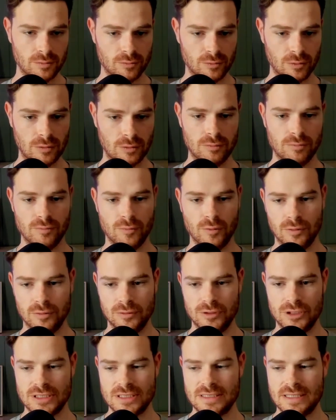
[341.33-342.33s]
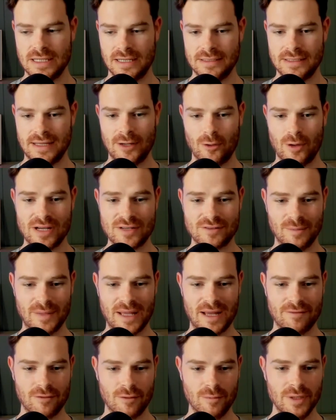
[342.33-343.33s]
We'll just digress from
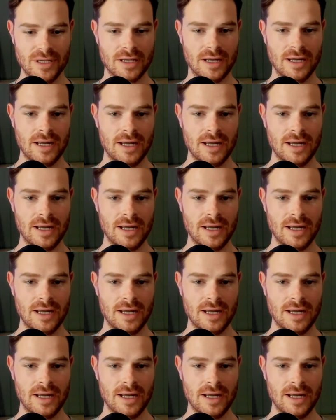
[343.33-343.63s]
that for a bit.